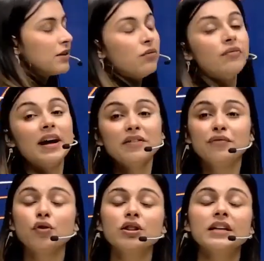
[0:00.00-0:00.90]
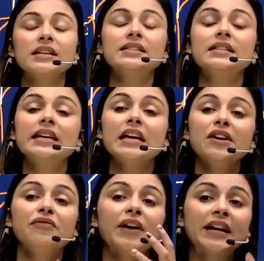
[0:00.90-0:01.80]
1/4 is the
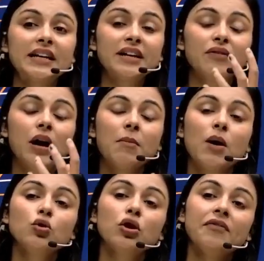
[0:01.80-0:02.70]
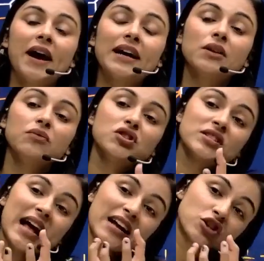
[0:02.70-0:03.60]
effective amount of atom which is
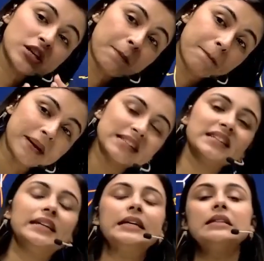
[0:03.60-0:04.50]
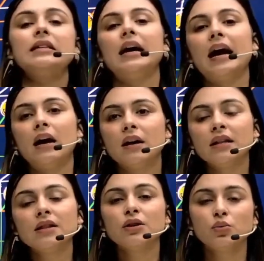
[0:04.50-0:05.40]
actually present
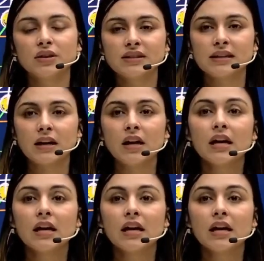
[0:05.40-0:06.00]
in the unit cell.